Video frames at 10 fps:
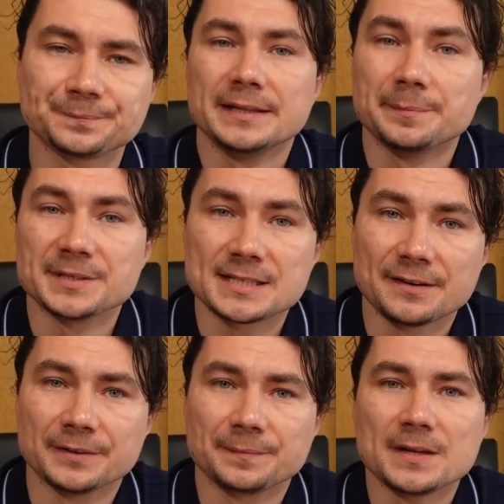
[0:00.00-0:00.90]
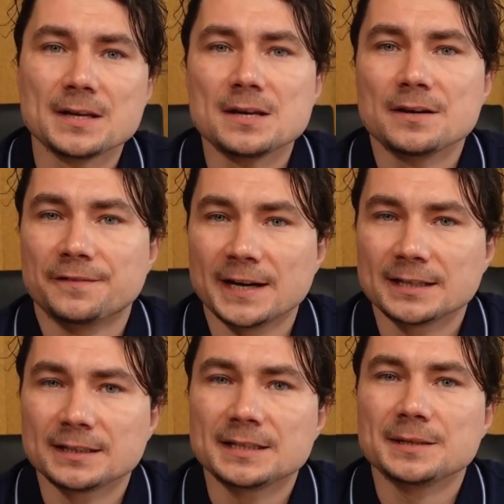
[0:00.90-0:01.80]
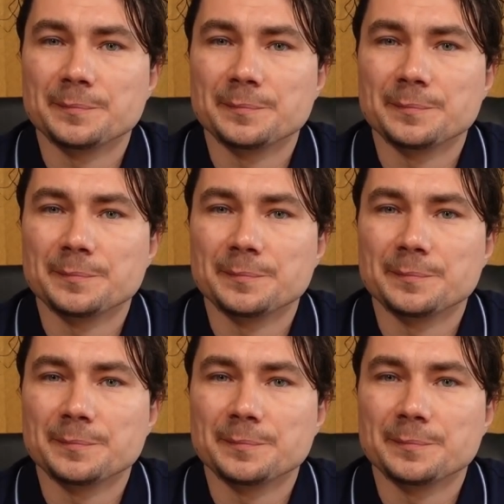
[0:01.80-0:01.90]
Number 7, finally,